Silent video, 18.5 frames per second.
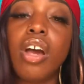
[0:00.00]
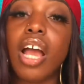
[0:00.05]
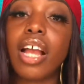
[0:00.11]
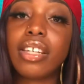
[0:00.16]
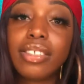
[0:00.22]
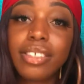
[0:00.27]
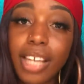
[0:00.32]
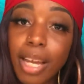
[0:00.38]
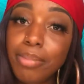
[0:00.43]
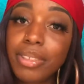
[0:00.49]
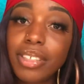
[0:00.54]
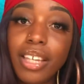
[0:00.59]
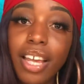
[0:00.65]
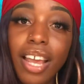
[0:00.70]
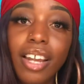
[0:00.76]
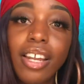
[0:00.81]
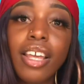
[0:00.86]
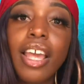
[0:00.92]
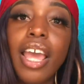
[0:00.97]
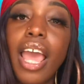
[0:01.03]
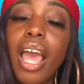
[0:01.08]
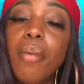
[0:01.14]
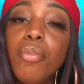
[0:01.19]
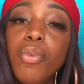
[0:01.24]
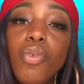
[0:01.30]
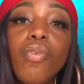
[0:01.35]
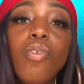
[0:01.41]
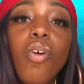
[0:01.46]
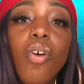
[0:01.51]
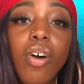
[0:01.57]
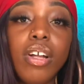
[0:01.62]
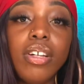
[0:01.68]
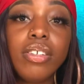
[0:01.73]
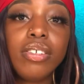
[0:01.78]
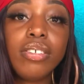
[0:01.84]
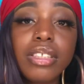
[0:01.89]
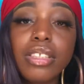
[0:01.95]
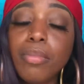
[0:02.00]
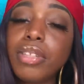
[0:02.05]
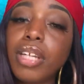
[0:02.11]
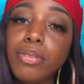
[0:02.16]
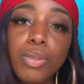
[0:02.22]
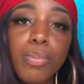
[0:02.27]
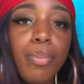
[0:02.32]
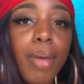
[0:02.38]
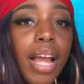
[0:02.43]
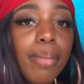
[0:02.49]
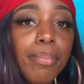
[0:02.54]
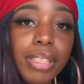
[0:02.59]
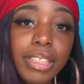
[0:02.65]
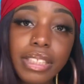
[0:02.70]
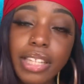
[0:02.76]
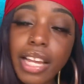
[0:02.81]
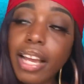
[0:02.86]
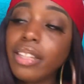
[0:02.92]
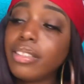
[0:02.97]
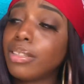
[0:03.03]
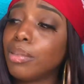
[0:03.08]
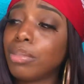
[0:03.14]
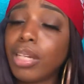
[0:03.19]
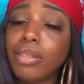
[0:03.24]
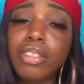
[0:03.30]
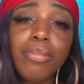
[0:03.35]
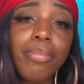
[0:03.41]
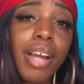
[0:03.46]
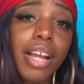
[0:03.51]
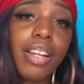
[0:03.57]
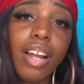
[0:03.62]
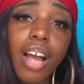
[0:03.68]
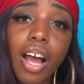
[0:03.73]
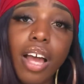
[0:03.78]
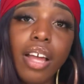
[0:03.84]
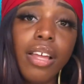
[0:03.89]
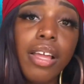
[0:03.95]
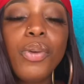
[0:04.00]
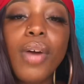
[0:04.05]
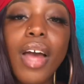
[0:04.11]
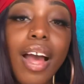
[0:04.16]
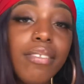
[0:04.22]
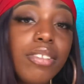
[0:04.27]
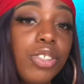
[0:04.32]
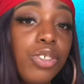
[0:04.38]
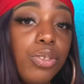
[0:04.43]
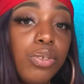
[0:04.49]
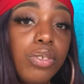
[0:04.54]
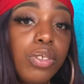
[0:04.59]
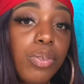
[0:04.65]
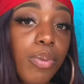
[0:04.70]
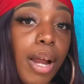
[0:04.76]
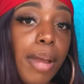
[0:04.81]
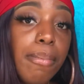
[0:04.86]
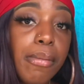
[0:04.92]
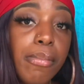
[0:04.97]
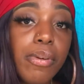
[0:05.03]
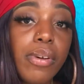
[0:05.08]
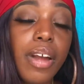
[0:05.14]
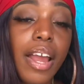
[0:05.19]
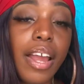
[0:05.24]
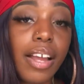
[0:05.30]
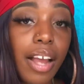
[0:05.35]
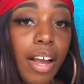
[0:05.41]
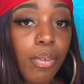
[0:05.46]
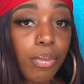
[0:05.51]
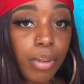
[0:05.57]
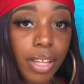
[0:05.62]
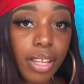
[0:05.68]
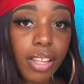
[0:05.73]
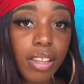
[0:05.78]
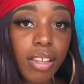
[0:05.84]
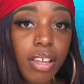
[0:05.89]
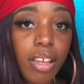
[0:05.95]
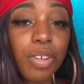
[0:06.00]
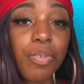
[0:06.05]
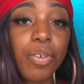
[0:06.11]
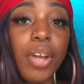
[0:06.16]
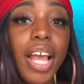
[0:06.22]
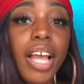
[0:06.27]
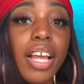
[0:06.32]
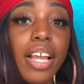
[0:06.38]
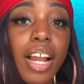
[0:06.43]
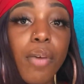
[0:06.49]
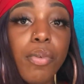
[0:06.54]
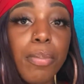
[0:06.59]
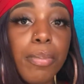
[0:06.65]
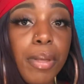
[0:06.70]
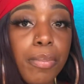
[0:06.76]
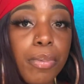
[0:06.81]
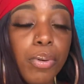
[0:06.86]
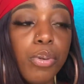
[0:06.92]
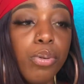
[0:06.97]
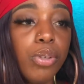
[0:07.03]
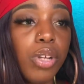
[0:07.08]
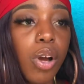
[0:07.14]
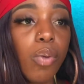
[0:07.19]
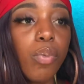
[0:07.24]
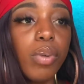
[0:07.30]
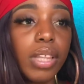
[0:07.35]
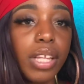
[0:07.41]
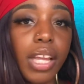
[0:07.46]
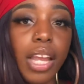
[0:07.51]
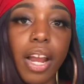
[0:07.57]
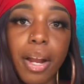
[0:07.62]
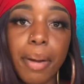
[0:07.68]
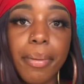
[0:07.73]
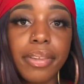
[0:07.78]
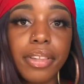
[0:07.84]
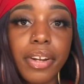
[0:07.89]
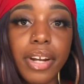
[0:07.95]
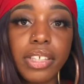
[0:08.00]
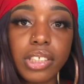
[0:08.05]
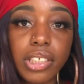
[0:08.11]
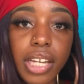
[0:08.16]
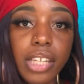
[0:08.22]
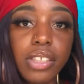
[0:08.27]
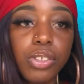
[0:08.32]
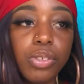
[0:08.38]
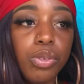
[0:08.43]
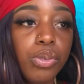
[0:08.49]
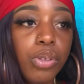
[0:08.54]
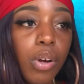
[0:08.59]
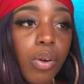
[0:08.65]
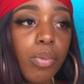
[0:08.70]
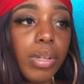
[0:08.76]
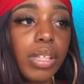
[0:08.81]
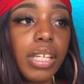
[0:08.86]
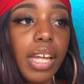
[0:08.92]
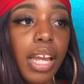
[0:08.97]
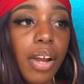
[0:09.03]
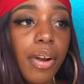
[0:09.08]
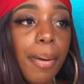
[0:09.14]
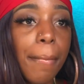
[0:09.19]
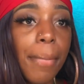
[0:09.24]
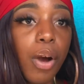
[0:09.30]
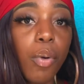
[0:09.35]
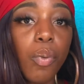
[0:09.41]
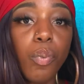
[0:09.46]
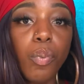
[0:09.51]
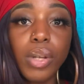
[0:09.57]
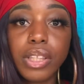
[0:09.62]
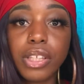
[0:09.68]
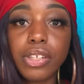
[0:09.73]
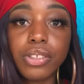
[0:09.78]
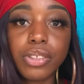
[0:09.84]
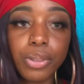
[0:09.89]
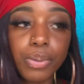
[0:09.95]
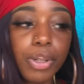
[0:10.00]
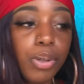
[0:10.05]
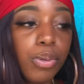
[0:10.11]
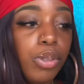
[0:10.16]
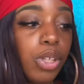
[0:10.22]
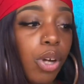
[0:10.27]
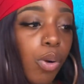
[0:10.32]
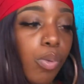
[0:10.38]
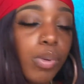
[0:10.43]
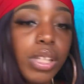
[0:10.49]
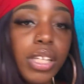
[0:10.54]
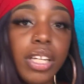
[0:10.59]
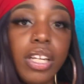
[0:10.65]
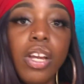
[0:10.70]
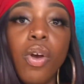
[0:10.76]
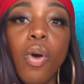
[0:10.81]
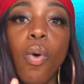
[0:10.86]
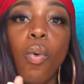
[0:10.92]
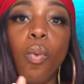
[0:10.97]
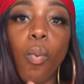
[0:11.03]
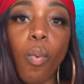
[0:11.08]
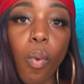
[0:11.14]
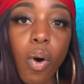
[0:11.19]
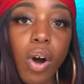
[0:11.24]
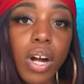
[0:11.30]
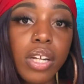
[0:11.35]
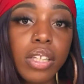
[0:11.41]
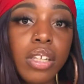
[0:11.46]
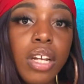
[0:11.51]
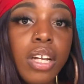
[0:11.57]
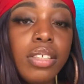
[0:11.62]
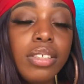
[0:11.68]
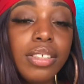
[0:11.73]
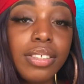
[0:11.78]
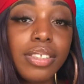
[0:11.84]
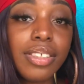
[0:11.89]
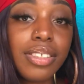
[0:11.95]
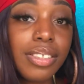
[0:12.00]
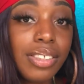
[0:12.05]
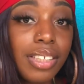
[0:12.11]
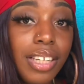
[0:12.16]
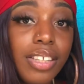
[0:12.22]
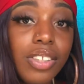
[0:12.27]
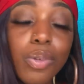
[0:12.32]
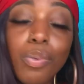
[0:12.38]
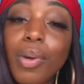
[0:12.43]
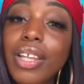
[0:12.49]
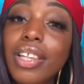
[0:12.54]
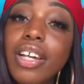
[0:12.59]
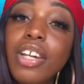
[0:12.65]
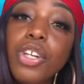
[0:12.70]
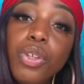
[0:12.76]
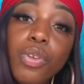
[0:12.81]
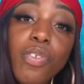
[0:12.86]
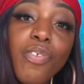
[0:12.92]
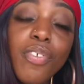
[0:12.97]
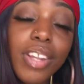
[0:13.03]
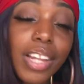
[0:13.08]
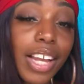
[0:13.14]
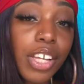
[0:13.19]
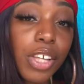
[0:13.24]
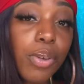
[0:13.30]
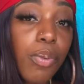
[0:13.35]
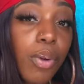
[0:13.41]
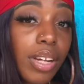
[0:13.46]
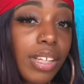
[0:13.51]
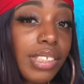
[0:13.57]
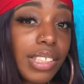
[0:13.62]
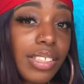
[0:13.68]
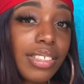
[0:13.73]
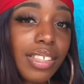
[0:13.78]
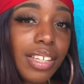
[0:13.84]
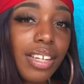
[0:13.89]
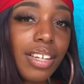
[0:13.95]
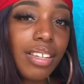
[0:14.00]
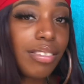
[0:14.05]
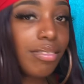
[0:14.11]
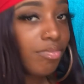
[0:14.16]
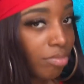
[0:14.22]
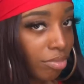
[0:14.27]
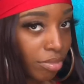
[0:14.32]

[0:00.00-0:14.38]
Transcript: Accept it and move on. Sometimes you might be sad, sometimes you might not. You have to choose the right people to hang out with. So if you're hanging out with people who don't really care about their education, who don't really care about what they're doing, who don't really want to succeed the way that you feel like you want to succeed,